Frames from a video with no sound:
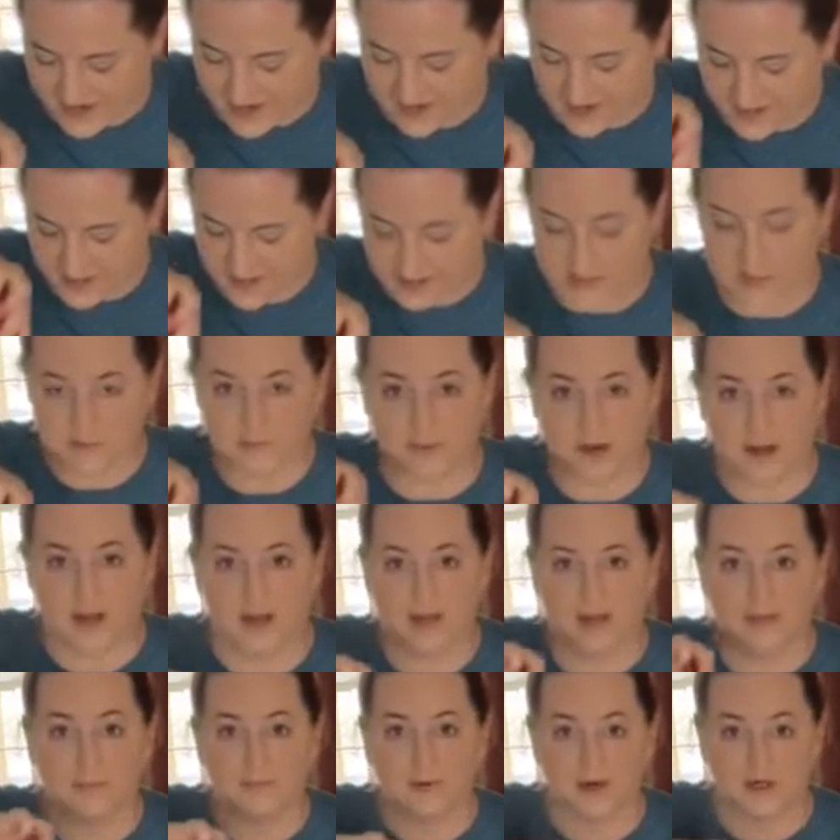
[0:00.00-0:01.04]
And this is
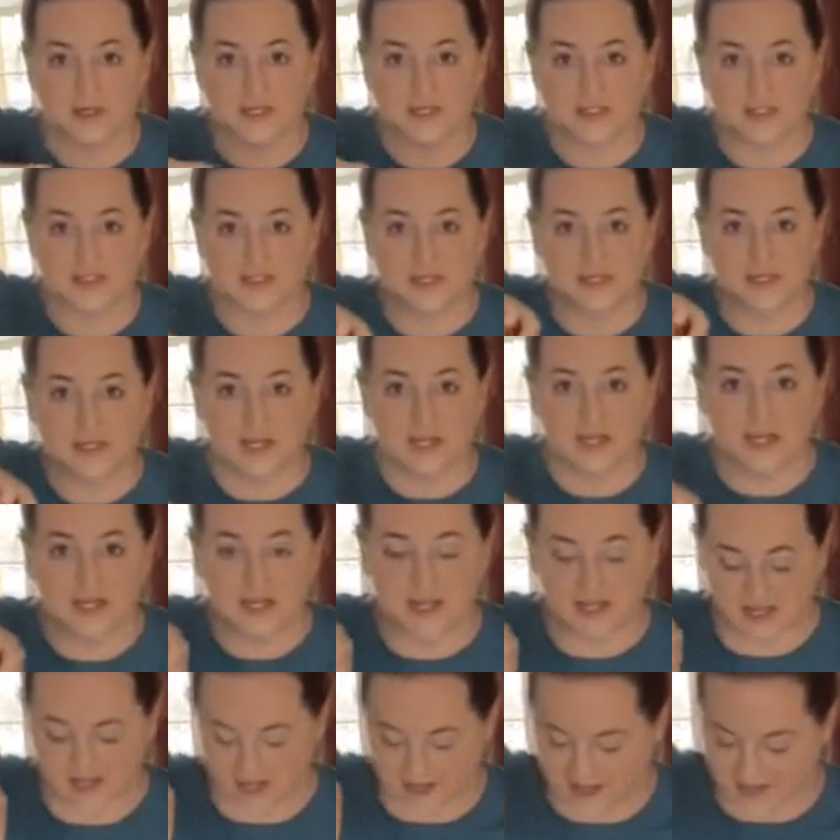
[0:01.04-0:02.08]
why purchasing it
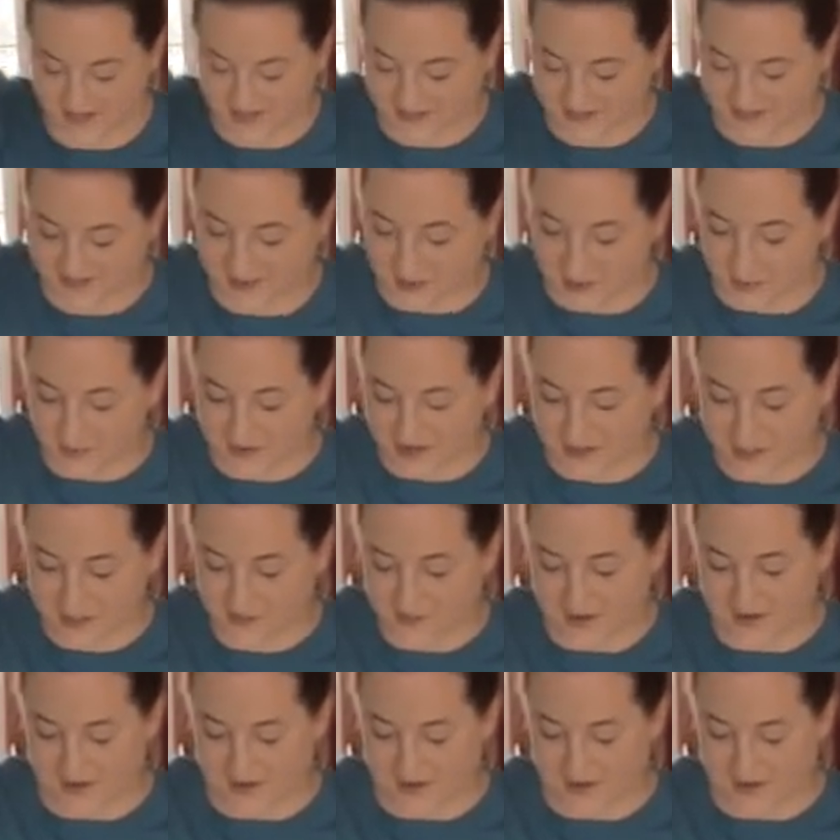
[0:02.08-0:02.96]
is so much